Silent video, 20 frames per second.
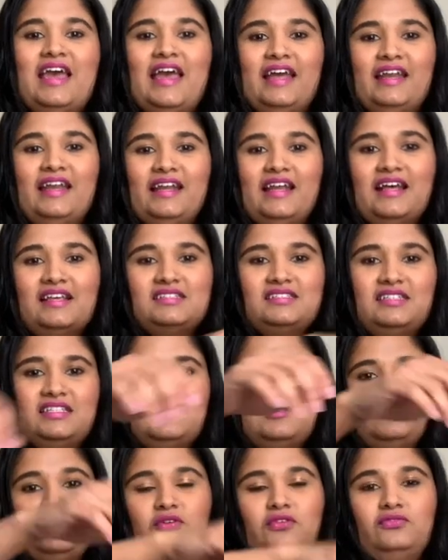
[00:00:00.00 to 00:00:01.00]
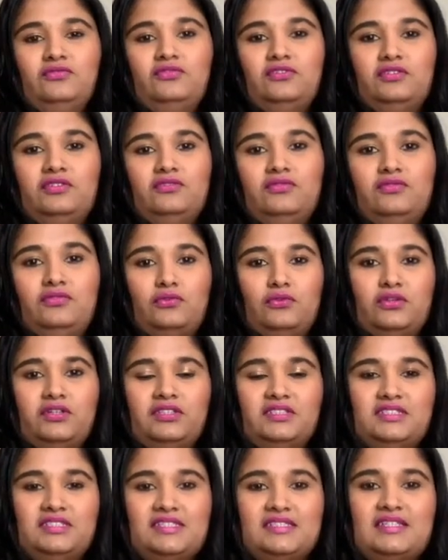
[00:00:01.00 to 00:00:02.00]
And it has these beautiful
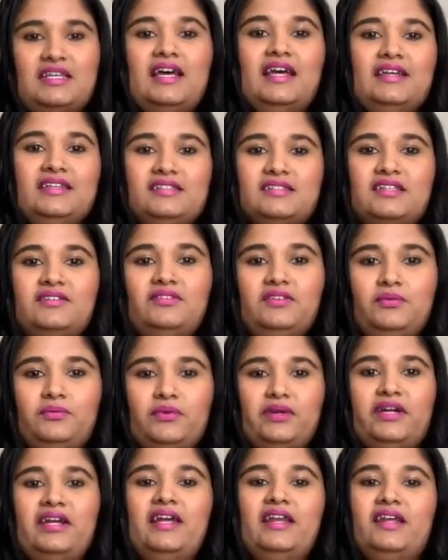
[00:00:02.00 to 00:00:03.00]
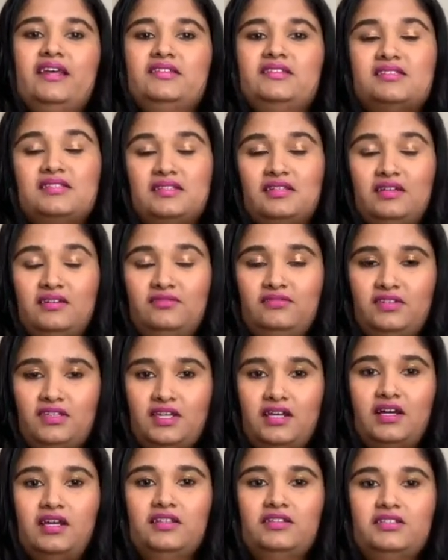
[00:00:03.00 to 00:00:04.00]
floral designs everywhere, and I just love the
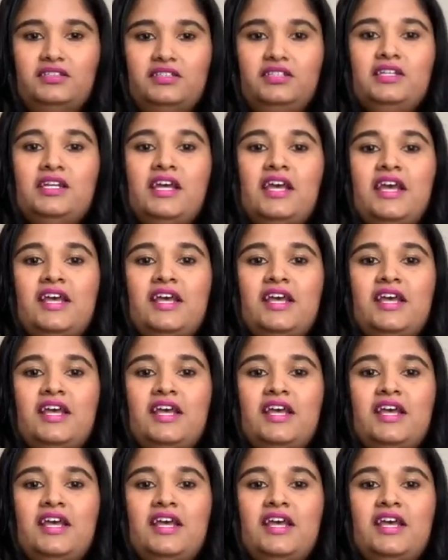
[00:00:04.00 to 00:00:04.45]
color.